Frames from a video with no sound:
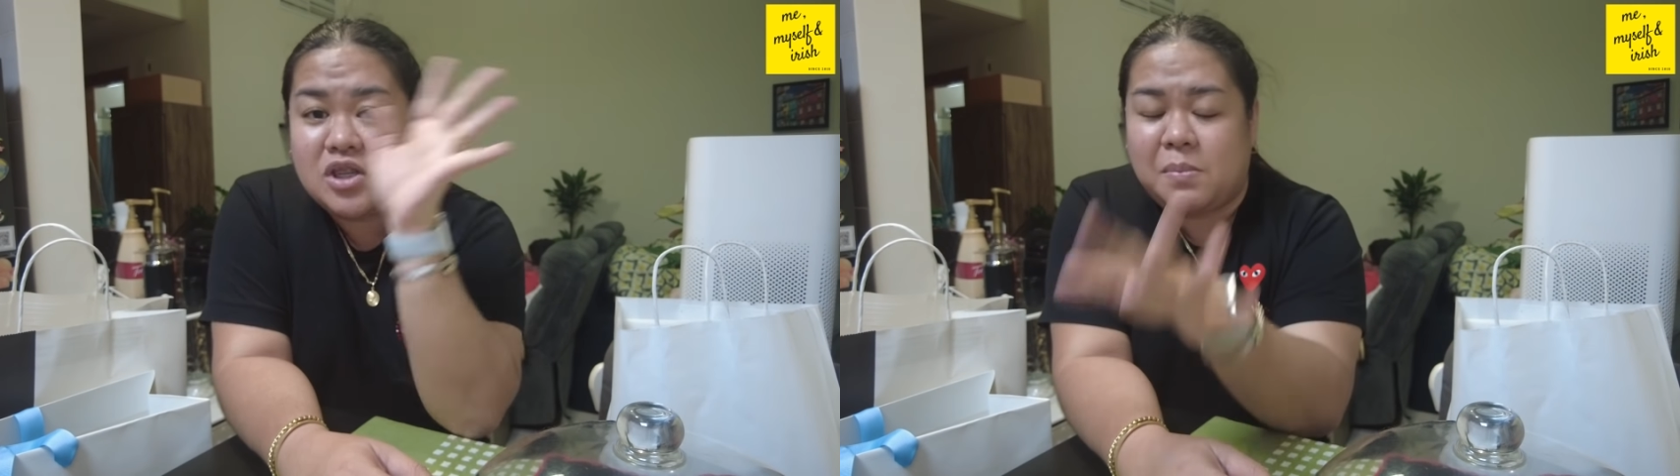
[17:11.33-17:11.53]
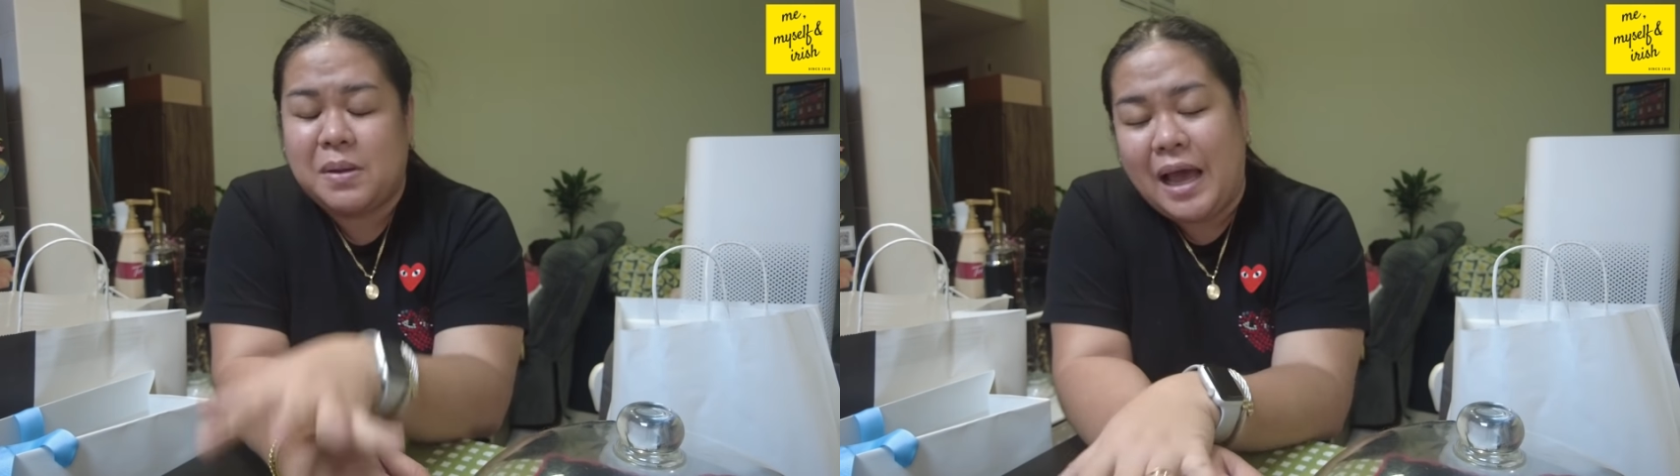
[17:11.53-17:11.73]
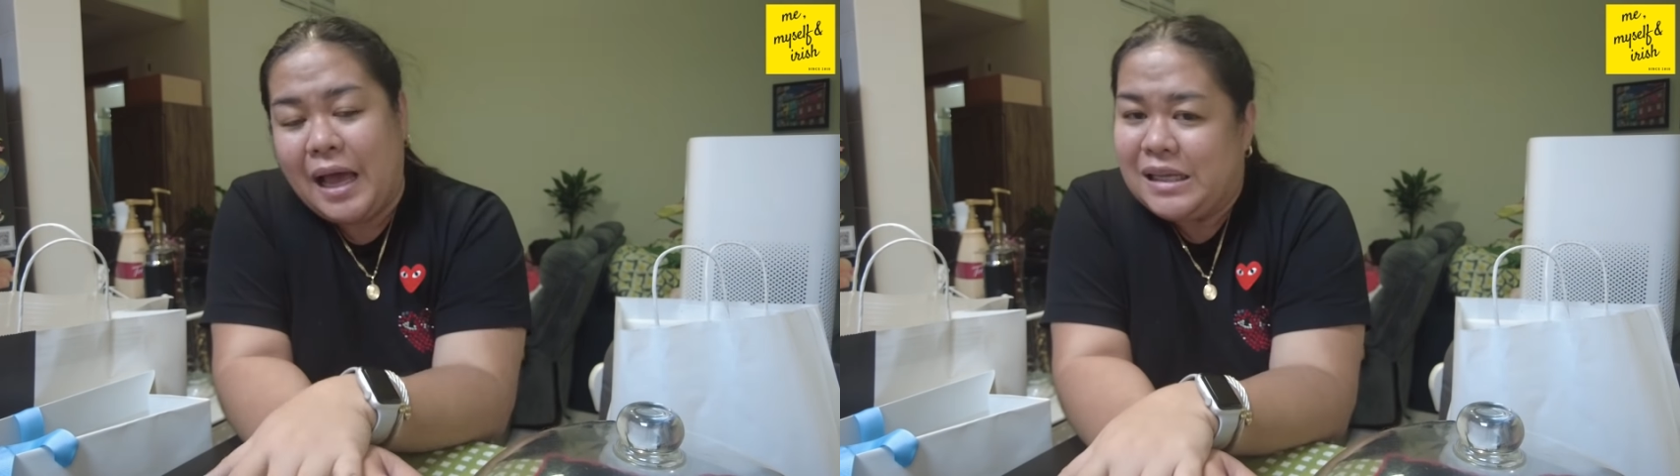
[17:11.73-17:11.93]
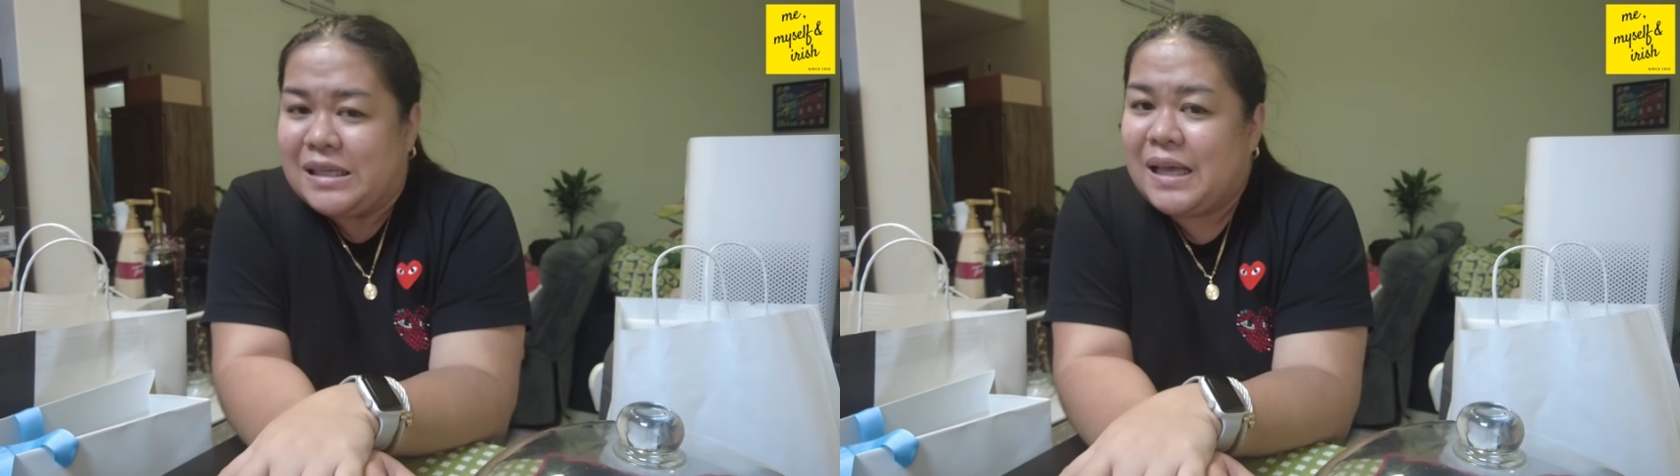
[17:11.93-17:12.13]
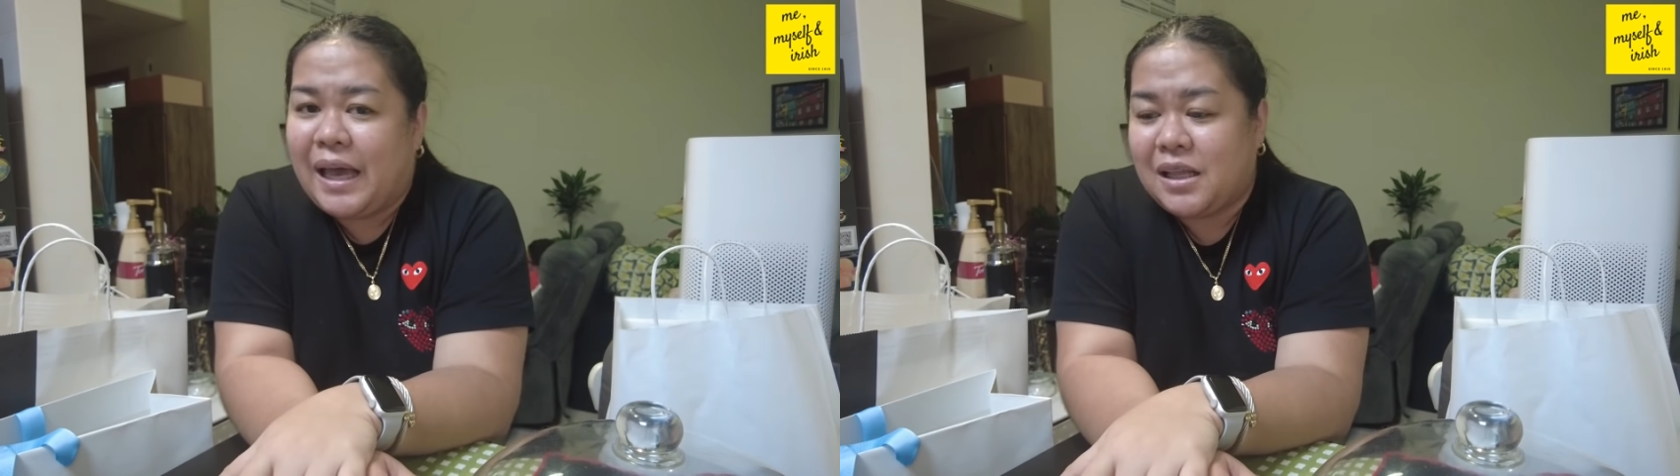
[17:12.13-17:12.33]
Jebel Ali
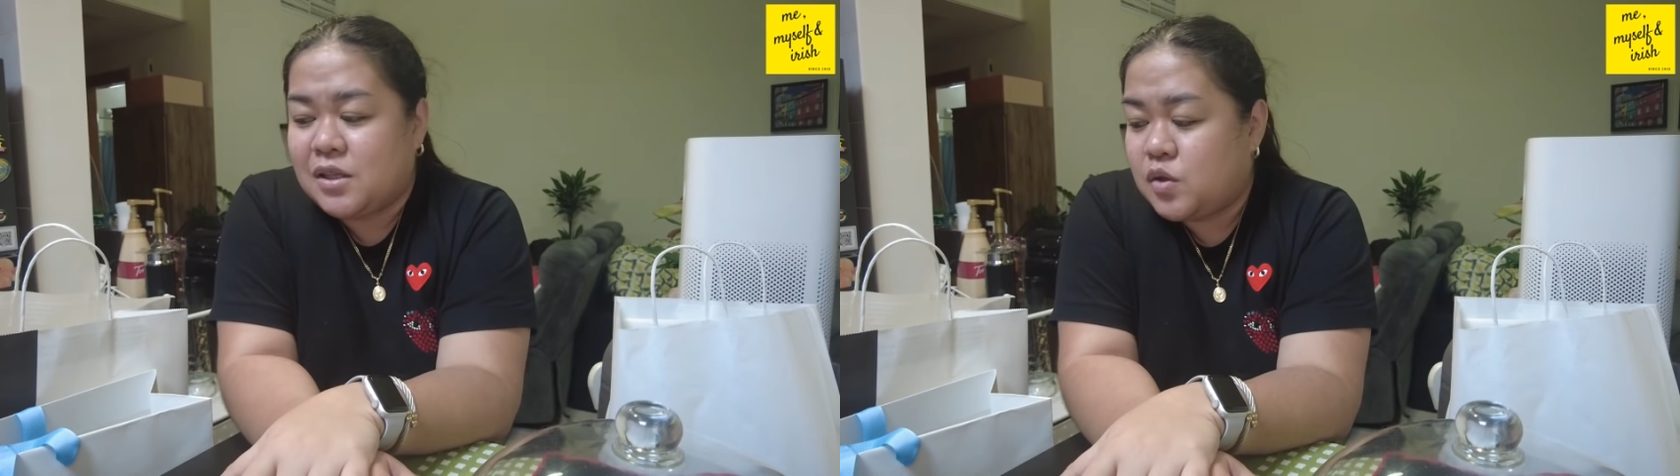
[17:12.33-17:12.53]
side.